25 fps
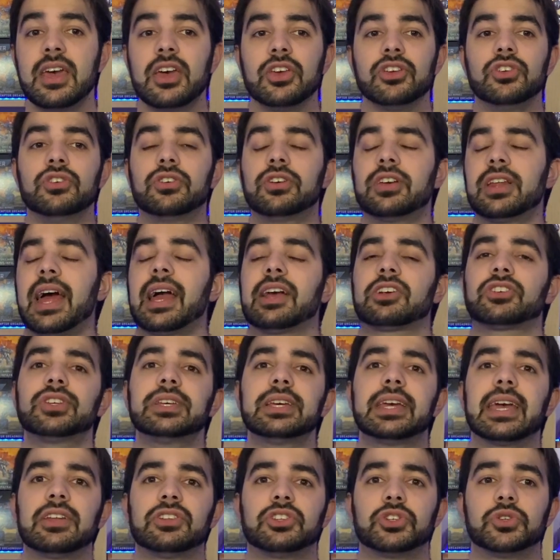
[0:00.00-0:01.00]
you can actually
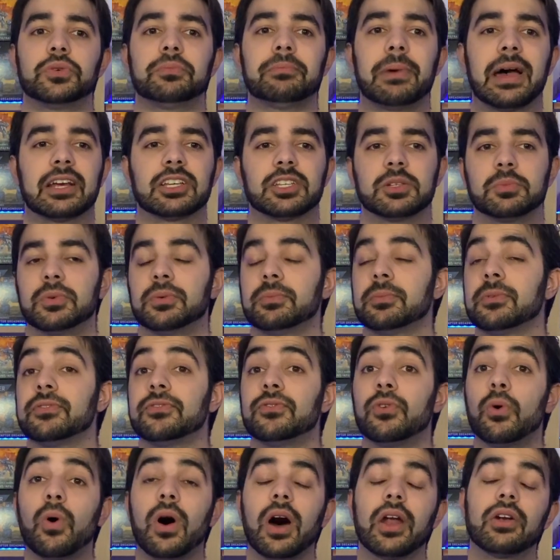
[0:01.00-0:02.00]
get to a maximum of
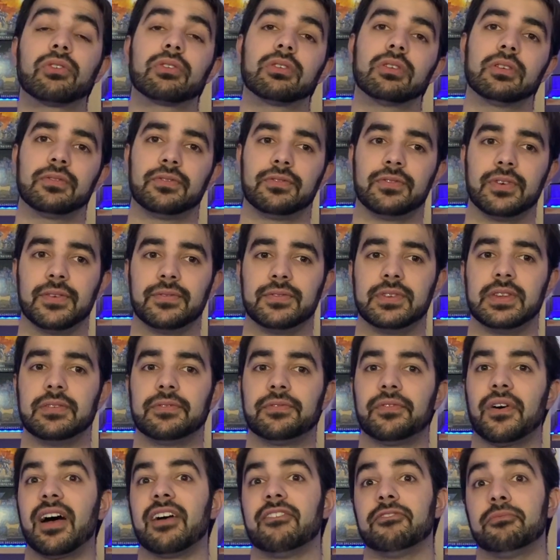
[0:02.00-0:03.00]

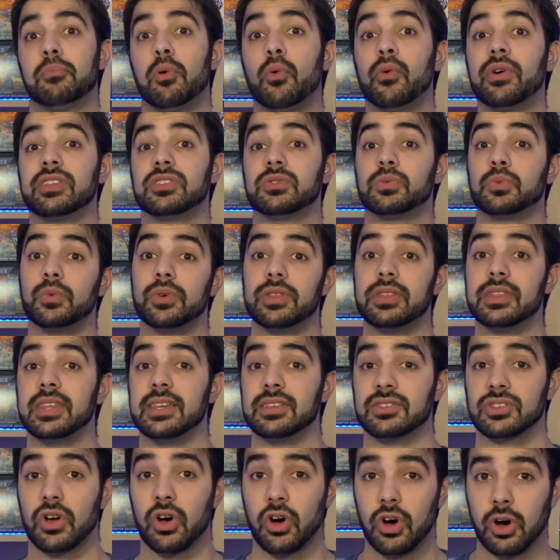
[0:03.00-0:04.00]
455 points with
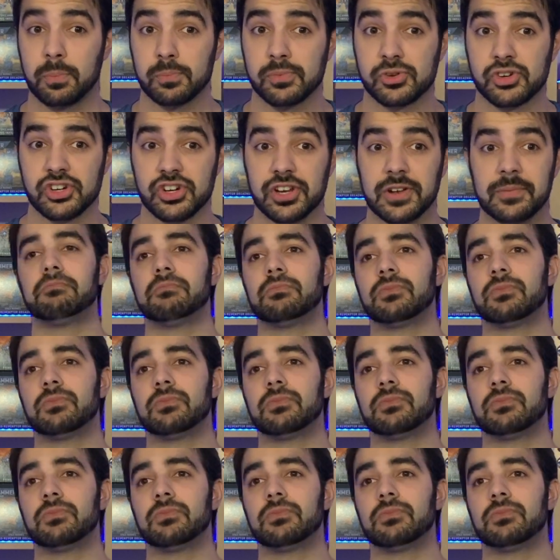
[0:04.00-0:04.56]
this option.